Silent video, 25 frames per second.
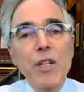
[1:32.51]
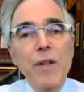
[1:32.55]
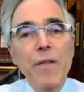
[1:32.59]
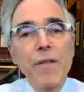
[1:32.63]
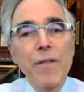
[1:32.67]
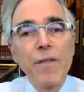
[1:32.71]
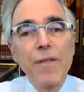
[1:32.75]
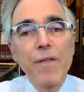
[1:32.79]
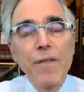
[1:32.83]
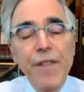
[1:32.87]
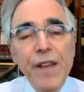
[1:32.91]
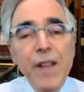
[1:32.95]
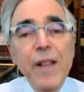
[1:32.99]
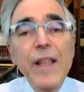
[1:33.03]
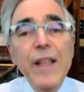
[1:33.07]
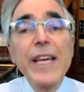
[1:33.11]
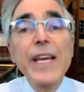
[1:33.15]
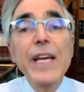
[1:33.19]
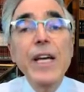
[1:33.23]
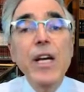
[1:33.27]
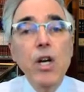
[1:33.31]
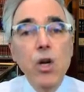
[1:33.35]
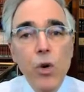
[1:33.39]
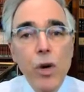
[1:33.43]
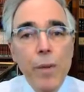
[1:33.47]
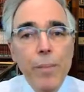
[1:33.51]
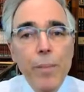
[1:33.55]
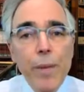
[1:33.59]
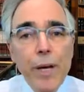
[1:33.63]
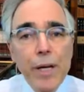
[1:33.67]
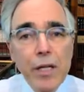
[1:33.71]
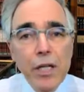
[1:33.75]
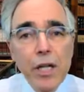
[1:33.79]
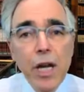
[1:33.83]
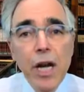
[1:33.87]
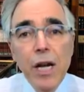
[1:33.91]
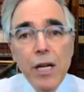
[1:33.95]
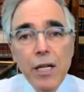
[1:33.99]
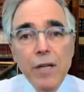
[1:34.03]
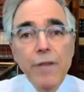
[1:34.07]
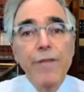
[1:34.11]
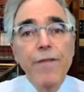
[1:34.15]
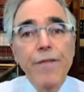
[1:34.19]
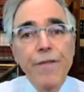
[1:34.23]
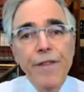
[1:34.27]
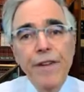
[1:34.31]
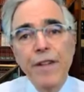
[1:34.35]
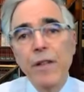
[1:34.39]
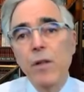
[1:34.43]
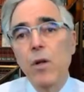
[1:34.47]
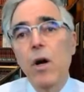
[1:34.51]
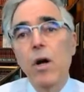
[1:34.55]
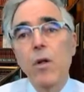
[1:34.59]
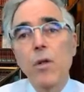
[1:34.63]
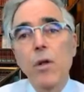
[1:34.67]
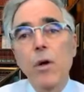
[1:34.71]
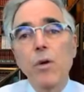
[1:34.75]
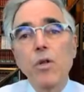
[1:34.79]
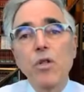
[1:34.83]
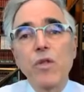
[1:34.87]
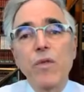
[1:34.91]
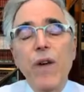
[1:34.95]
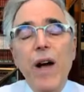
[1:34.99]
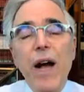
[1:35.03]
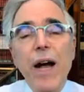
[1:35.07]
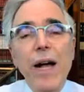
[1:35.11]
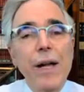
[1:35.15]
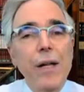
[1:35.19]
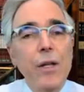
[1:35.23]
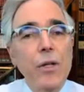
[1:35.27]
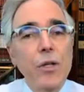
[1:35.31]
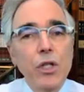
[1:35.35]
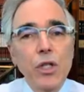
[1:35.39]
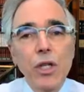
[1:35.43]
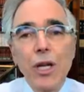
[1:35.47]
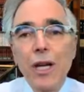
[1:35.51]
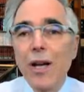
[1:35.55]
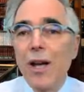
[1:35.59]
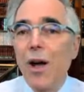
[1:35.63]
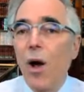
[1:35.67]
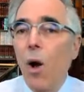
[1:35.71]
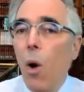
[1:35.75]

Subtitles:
filling equipment to fill all those vials.